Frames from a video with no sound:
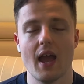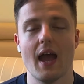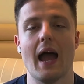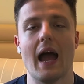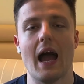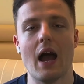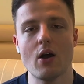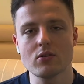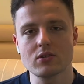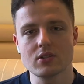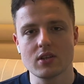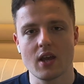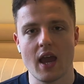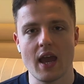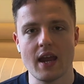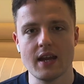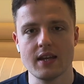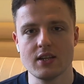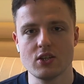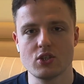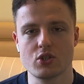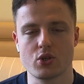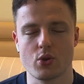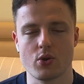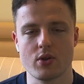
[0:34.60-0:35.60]
how
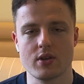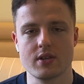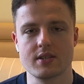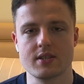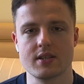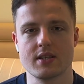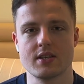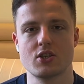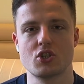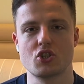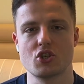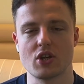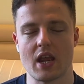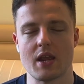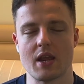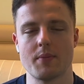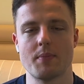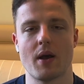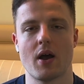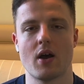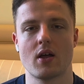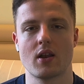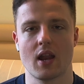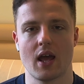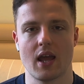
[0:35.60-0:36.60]
tiny choices shape
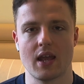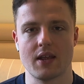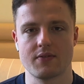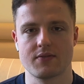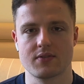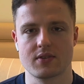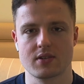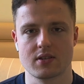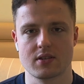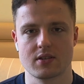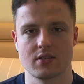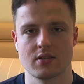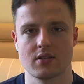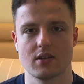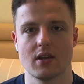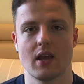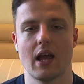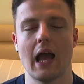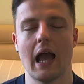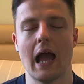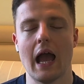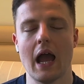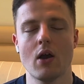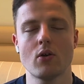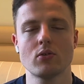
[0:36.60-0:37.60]
our lives,
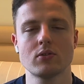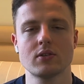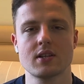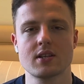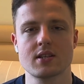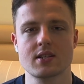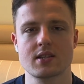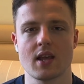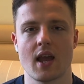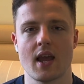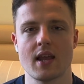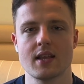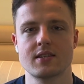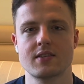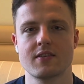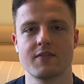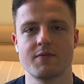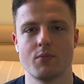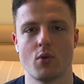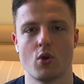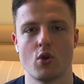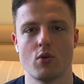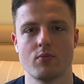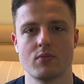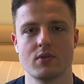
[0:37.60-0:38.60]
how decisive
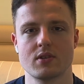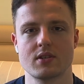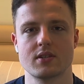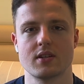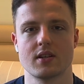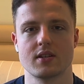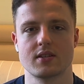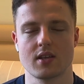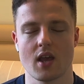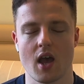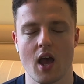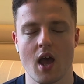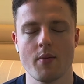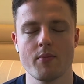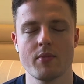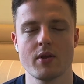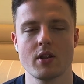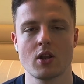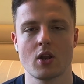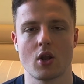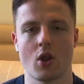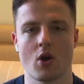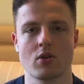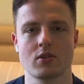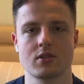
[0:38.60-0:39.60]
moments
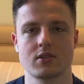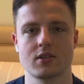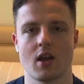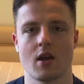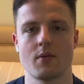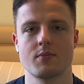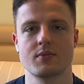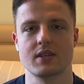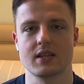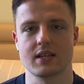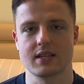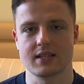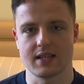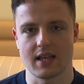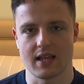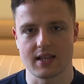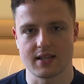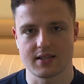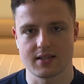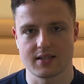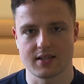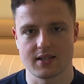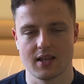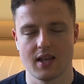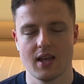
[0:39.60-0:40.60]
determine long-term
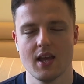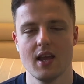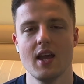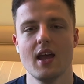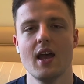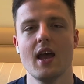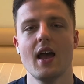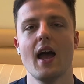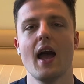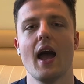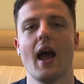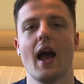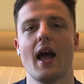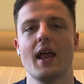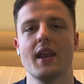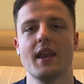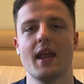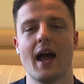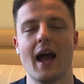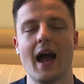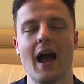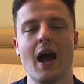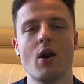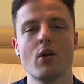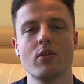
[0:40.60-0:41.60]
success, and
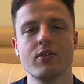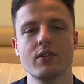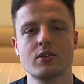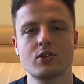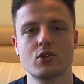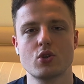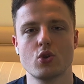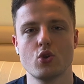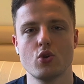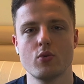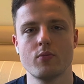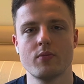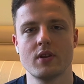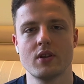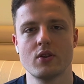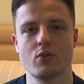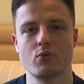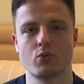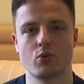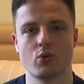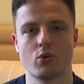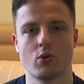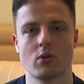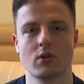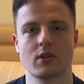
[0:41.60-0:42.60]
how the 2-minute
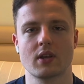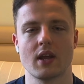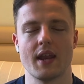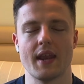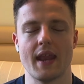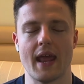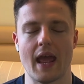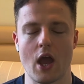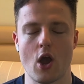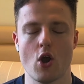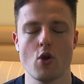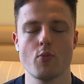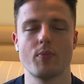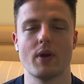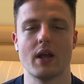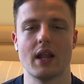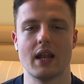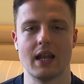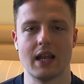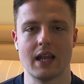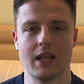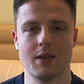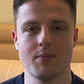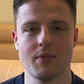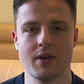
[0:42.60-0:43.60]
rule can help
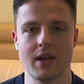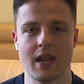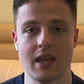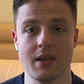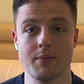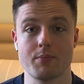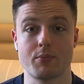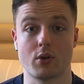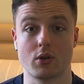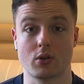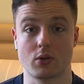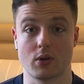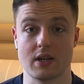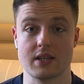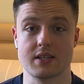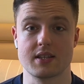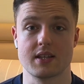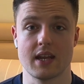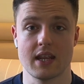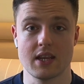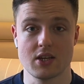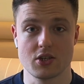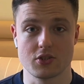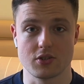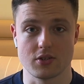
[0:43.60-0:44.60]
eliminate
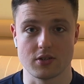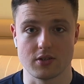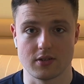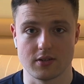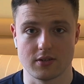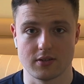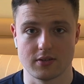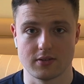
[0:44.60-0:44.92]
procrastination.